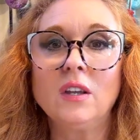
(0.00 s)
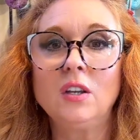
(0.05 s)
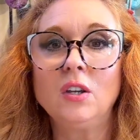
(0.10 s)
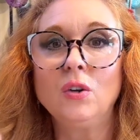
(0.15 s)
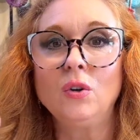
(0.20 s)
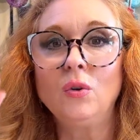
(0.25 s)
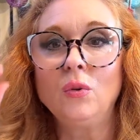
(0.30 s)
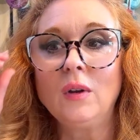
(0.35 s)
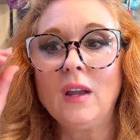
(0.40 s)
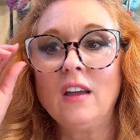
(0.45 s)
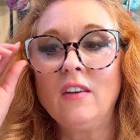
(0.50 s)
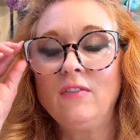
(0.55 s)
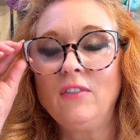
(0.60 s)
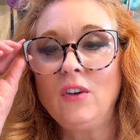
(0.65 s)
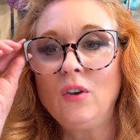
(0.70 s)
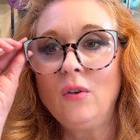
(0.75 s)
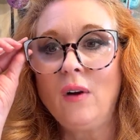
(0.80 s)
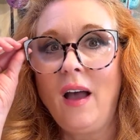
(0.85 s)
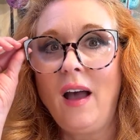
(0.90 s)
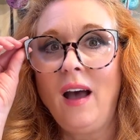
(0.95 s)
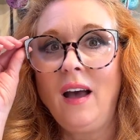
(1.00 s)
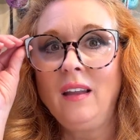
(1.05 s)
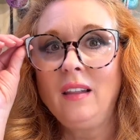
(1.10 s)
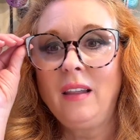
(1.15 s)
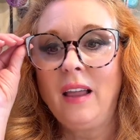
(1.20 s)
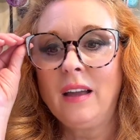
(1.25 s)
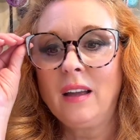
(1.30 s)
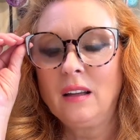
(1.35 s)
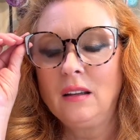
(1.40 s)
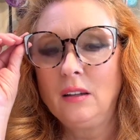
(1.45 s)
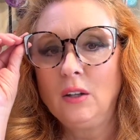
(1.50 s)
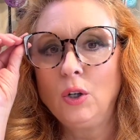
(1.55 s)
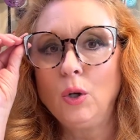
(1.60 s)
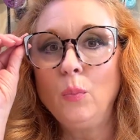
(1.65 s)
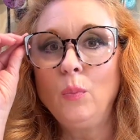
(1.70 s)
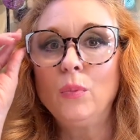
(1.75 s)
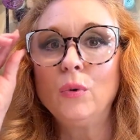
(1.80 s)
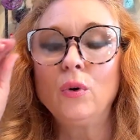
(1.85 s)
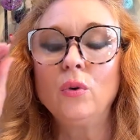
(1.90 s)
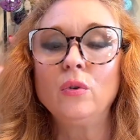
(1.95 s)
cute if you had like a little
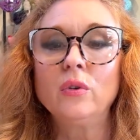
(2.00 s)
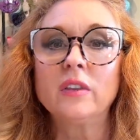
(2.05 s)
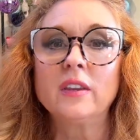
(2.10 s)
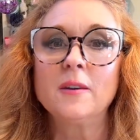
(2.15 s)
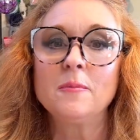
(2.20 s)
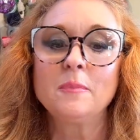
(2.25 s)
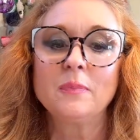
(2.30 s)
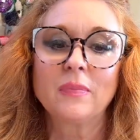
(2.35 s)
booth